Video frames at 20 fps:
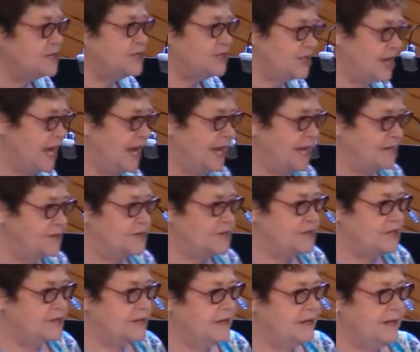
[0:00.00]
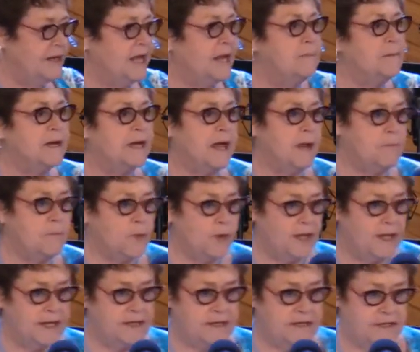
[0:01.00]
change and become
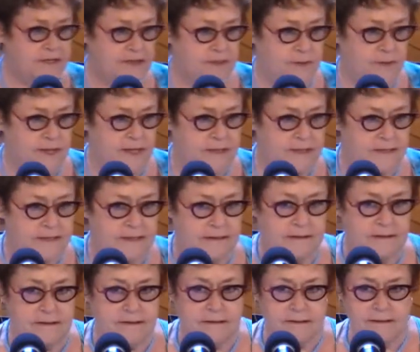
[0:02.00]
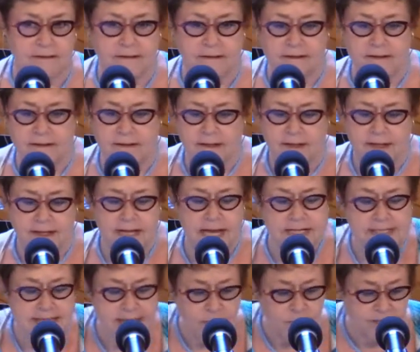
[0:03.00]
willing to do it.
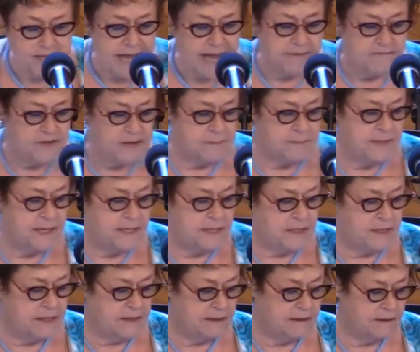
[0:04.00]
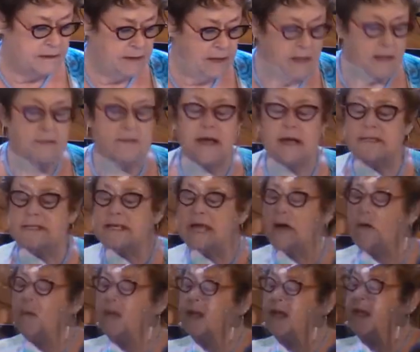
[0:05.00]
That's how we have dominion. That's
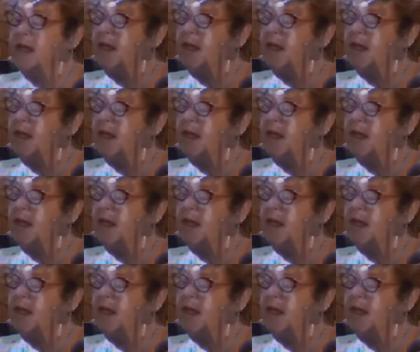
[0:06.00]
how we